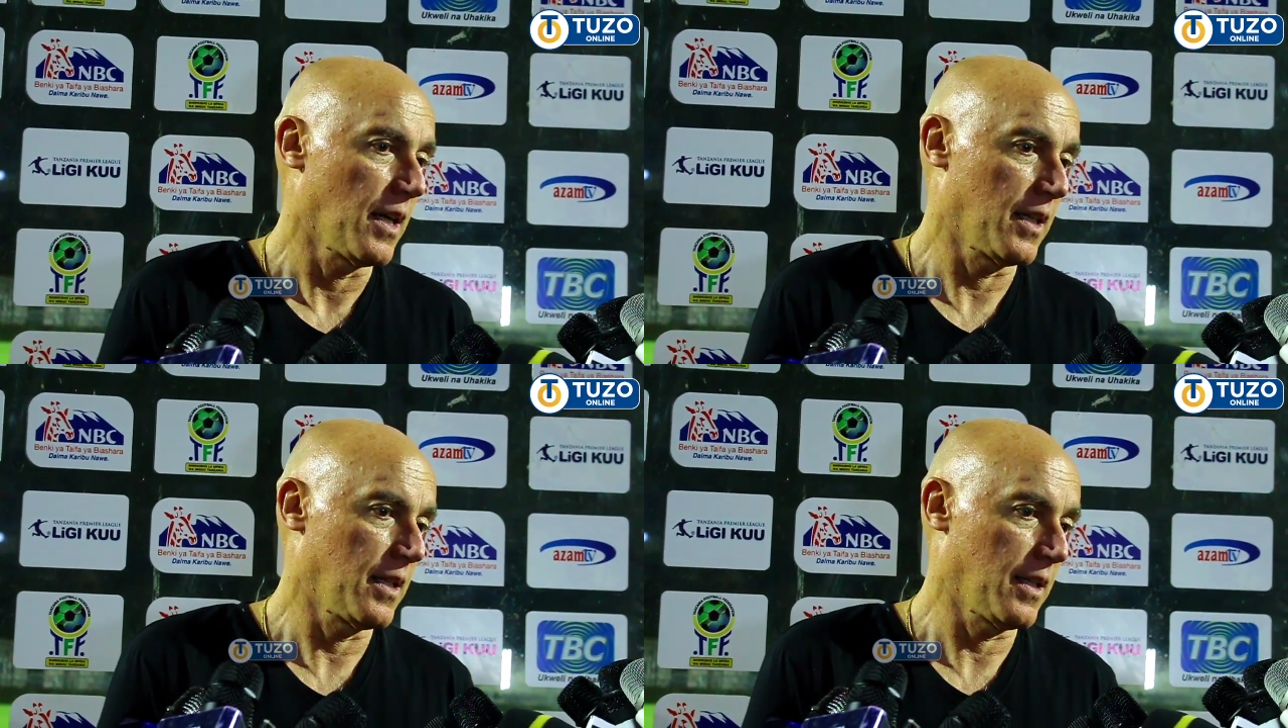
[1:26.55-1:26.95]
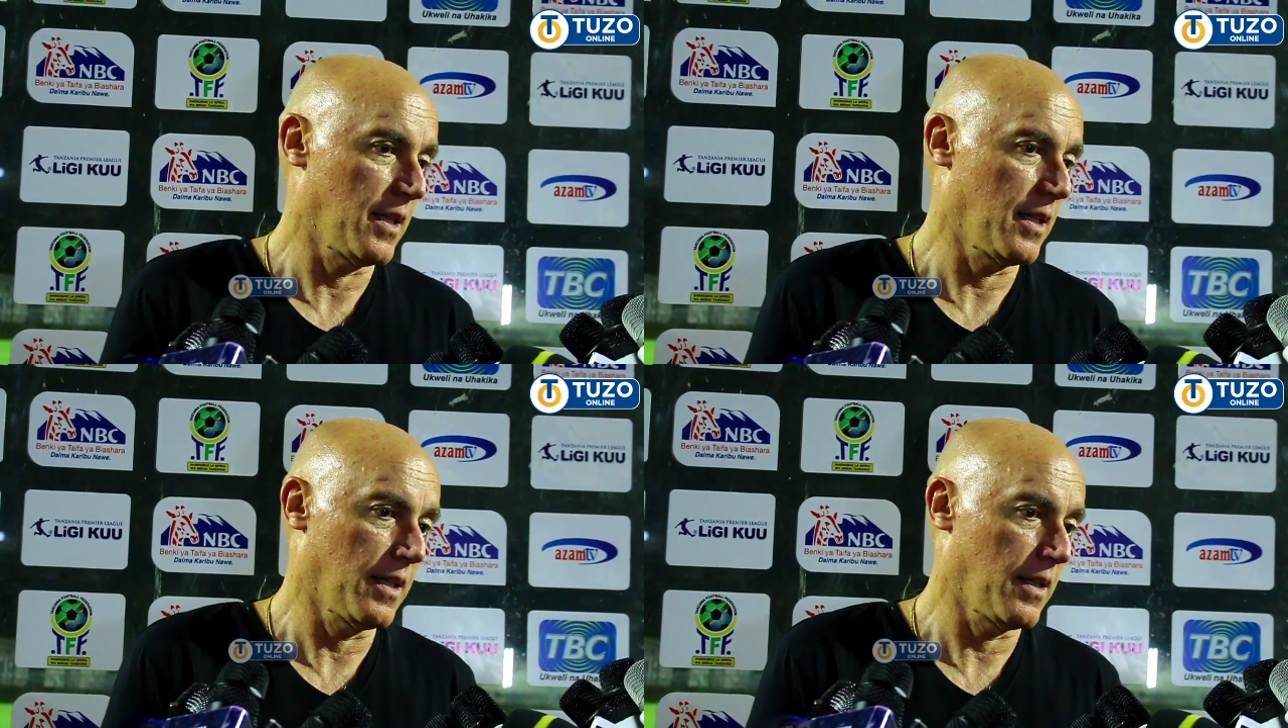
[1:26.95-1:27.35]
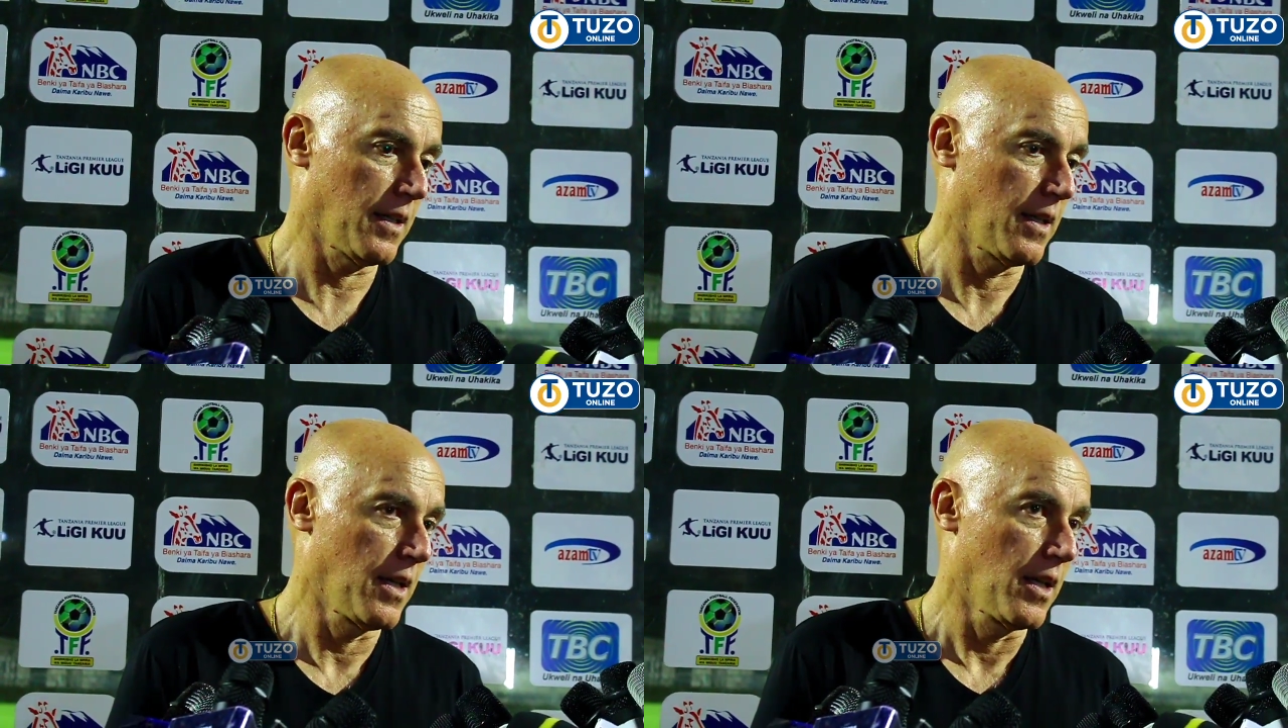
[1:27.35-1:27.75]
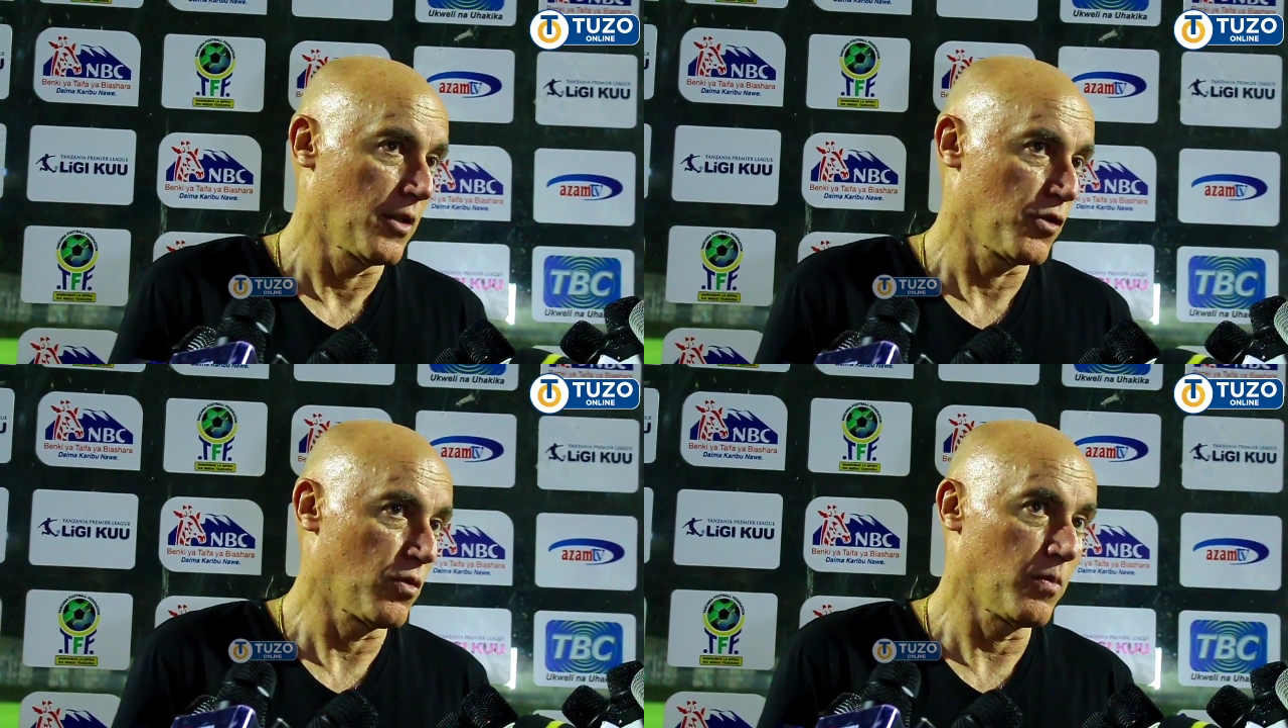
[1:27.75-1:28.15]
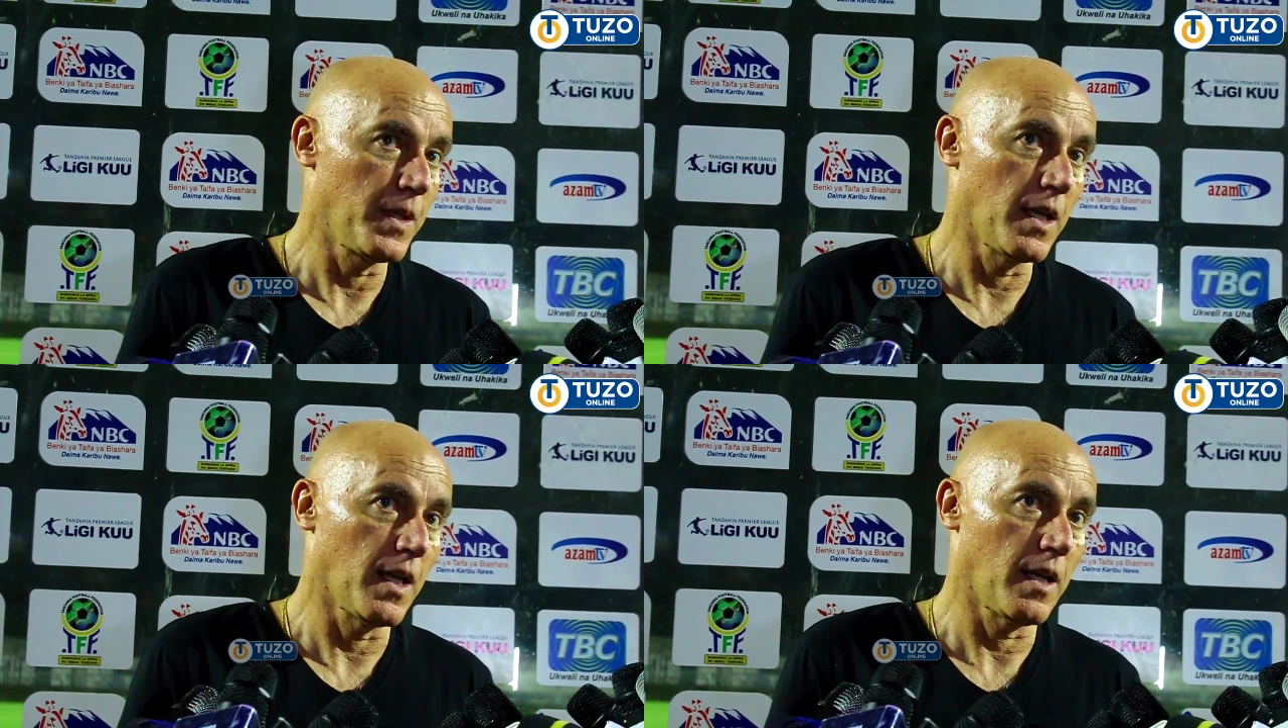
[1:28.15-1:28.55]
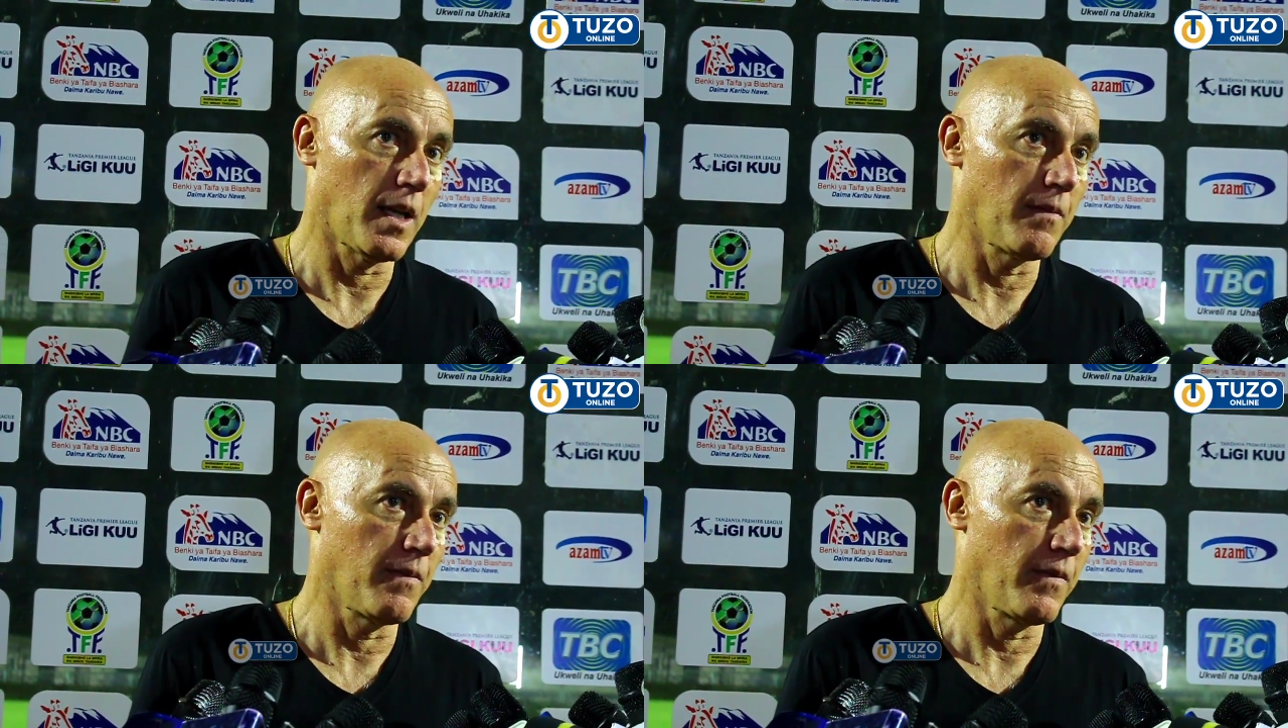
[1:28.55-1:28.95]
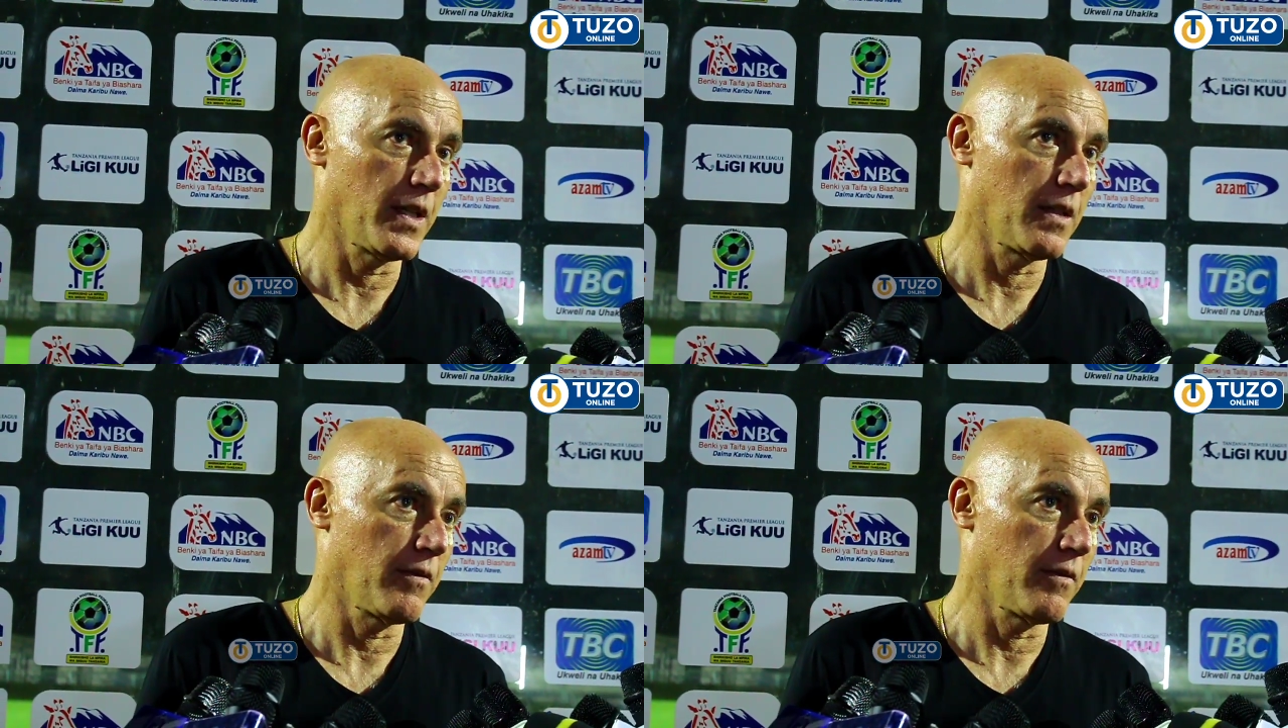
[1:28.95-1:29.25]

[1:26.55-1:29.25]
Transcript: and should be and very